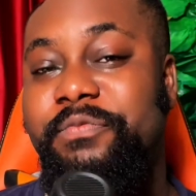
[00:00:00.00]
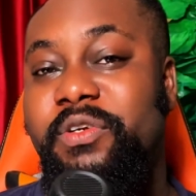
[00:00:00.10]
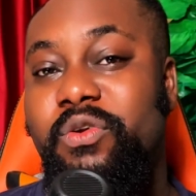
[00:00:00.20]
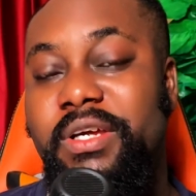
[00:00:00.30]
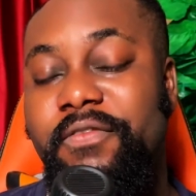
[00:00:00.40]

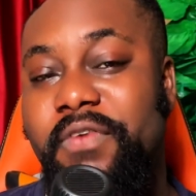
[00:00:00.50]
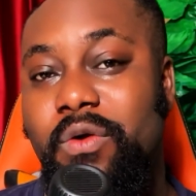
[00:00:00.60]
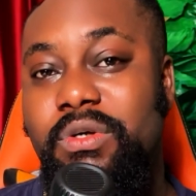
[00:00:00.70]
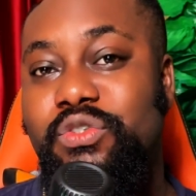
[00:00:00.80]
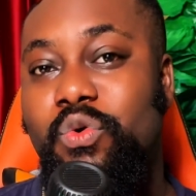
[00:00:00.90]
been looking for
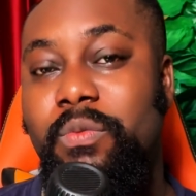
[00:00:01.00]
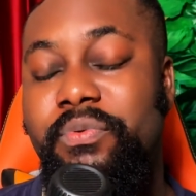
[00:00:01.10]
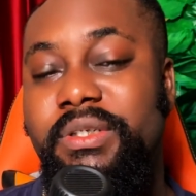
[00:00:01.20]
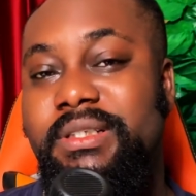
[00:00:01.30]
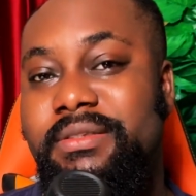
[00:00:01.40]
a way to
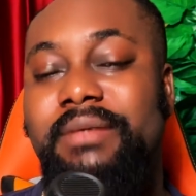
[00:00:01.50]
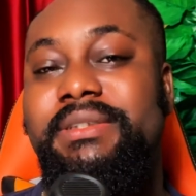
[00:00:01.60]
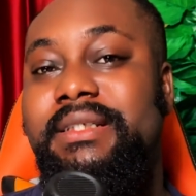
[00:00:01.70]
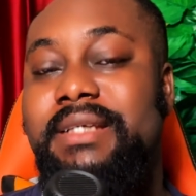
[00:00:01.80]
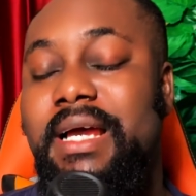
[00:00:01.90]
open a
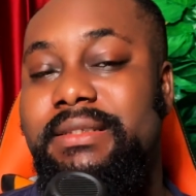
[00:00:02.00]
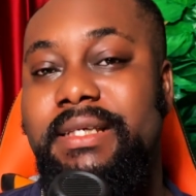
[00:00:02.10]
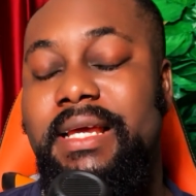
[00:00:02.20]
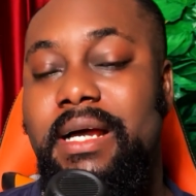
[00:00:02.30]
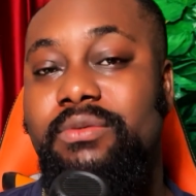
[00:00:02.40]
Snapchat ads
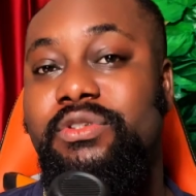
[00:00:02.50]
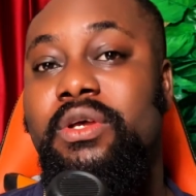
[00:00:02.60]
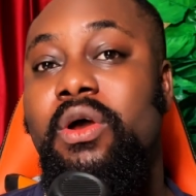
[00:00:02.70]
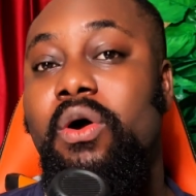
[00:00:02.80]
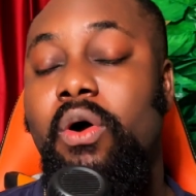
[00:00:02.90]
account,
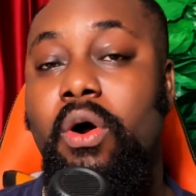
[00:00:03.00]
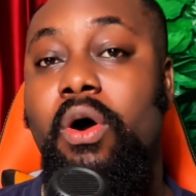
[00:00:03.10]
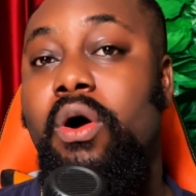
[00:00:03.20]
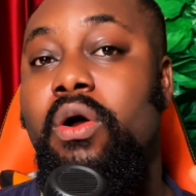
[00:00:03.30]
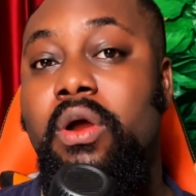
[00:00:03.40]

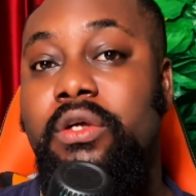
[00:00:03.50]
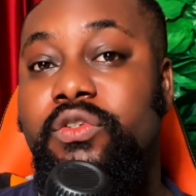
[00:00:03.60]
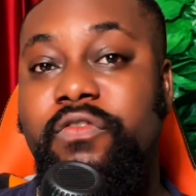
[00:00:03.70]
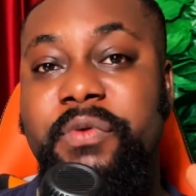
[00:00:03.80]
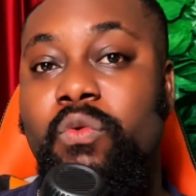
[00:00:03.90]
or
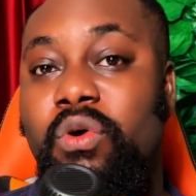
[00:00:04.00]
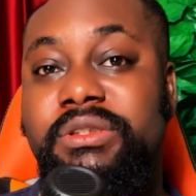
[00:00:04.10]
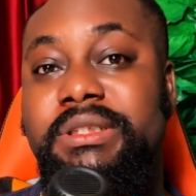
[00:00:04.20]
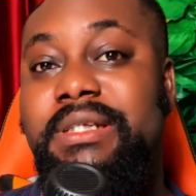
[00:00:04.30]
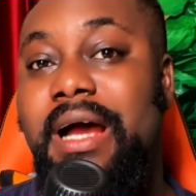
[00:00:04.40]
you've been
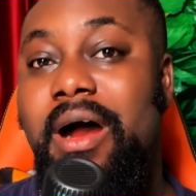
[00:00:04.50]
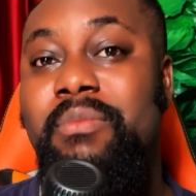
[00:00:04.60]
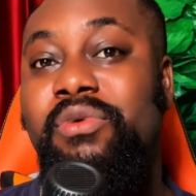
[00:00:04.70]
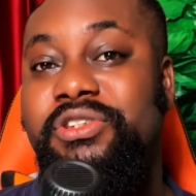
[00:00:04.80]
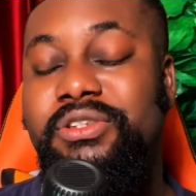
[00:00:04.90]
wondering how
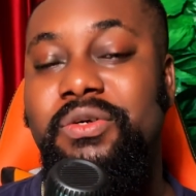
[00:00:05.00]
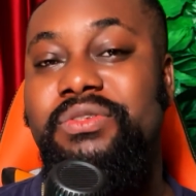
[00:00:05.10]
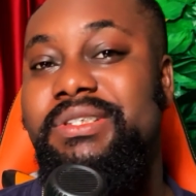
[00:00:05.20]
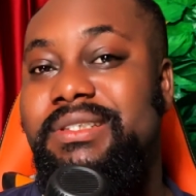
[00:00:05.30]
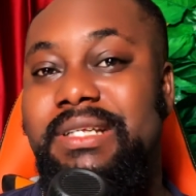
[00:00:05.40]
much
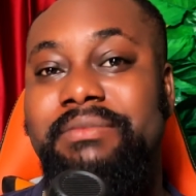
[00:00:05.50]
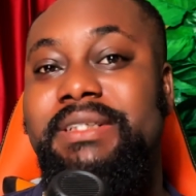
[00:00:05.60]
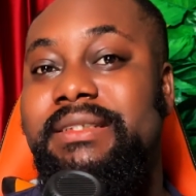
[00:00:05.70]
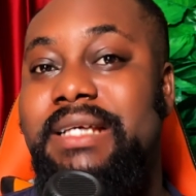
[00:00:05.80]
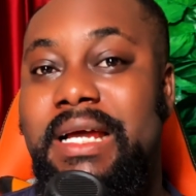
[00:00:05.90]
does
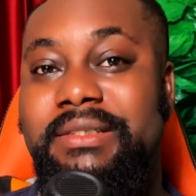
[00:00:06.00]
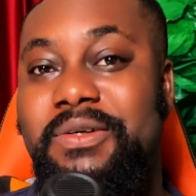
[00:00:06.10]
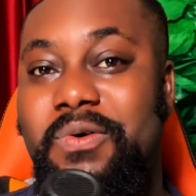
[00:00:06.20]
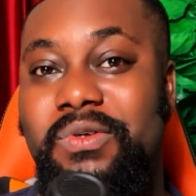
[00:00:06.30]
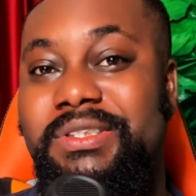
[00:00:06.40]
Snapchat ads
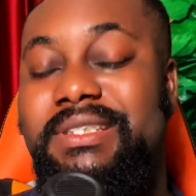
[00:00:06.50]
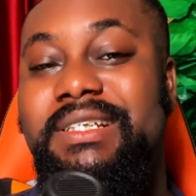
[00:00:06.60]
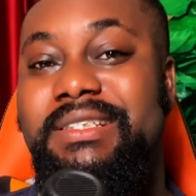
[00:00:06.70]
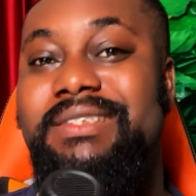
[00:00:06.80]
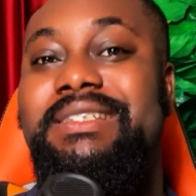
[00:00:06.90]
cost?
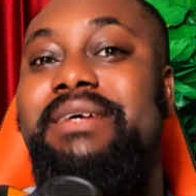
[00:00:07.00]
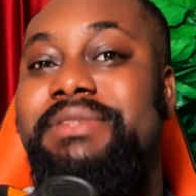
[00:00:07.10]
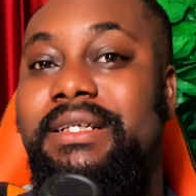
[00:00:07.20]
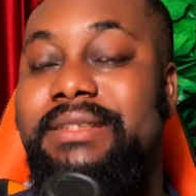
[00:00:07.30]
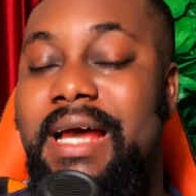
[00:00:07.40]
Is
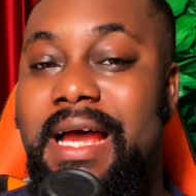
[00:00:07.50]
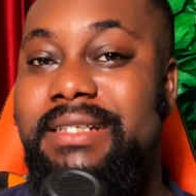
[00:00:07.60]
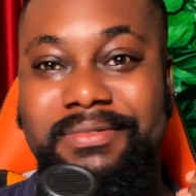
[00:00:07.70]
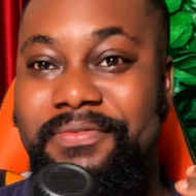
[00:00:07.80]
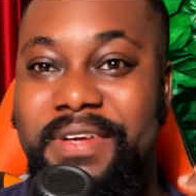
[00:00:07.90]
Snapchat
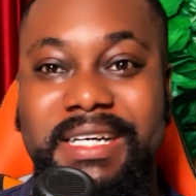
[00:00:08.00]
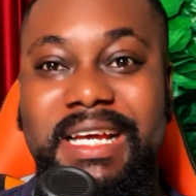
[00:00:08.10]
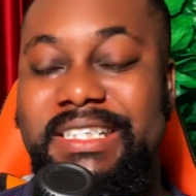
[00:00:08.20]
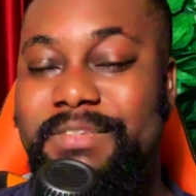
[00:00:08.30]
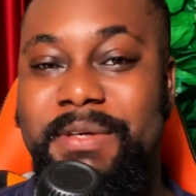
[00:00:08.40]
ads very
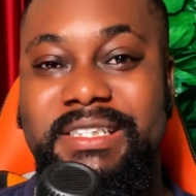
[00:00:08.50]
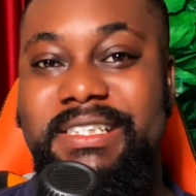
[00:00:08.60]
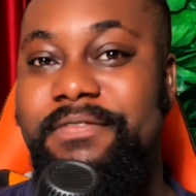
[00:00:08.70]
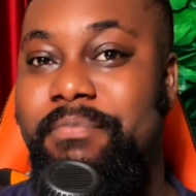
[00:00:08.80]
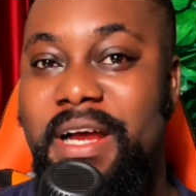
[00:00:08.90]
expensive per